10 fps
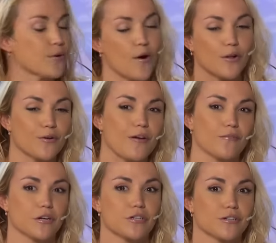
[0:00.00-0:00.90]
hologram
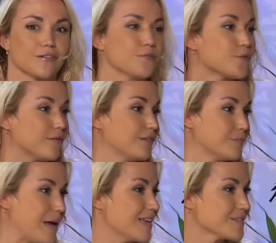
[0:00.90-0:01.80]
version of whoever
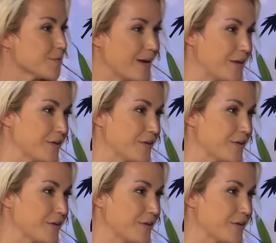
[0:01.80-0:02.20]
passed away in